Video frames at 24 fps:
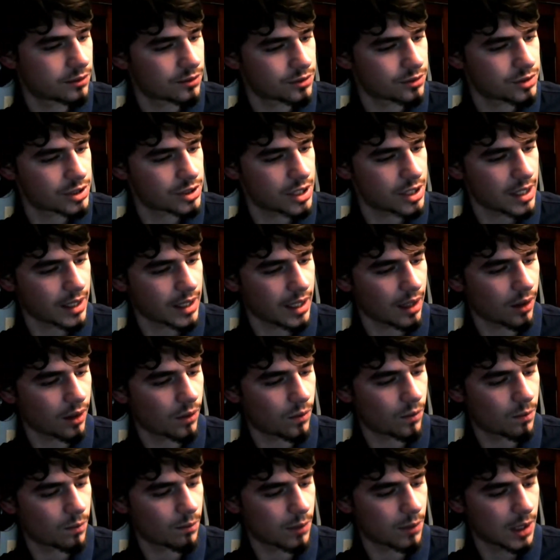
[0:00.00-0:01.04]
check out
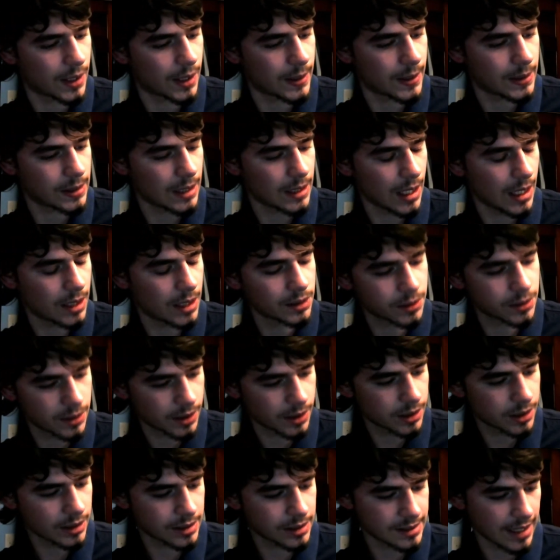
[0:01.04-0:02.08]
my calendar
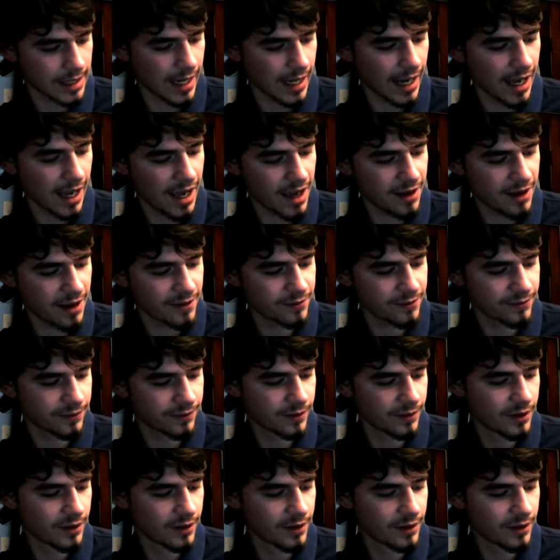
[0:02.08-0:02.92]
because I have